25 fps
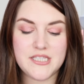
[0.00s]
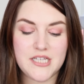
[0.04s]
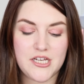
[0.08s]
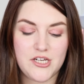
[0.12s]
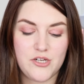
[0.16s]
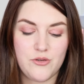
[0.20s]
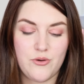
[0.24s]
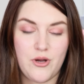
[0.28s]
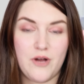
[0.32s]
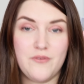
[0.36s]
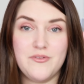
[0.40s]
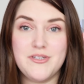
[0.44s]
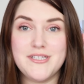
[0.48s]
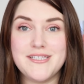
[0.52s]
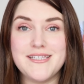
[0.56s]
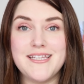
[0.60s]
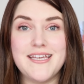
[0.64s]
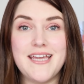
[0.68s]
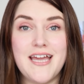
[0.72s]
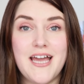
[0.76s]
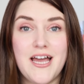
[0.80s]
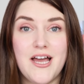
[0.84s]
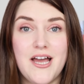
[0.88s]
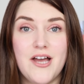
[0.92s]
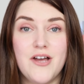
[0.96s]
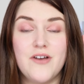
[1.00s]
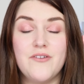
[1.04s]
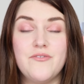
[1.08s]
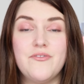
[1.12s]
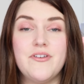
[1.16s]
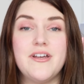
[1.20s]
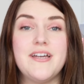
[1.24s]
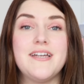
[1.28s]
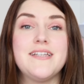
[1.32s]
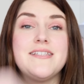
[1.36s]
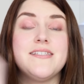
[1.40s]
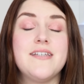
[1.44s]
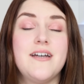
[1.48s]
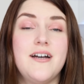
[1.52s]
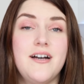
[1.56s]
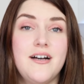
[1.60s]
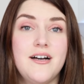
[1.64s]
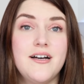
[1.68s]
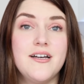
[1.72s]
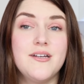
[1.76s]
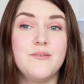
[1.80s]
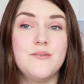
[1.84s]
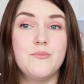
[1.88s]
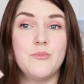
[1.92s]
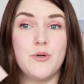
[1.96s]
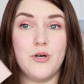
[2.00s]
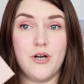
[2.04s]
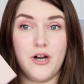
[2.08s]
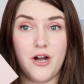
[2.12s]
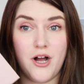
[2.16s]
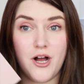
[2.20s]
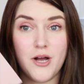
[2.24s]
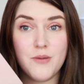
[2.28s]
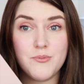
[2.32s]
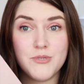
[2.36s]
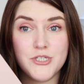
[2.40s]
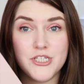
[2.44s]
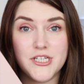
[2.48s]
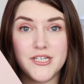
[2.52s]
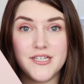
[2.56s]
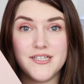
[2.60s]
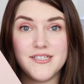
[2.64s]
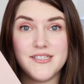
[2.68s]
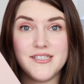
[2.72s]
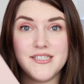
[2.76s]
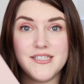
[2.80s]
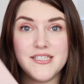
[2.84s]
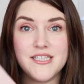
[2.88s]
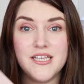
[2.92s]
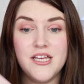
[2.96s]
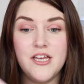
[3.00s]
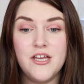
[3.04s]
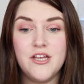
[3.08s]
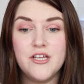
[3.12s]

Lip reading: and you obviously have a ton more options.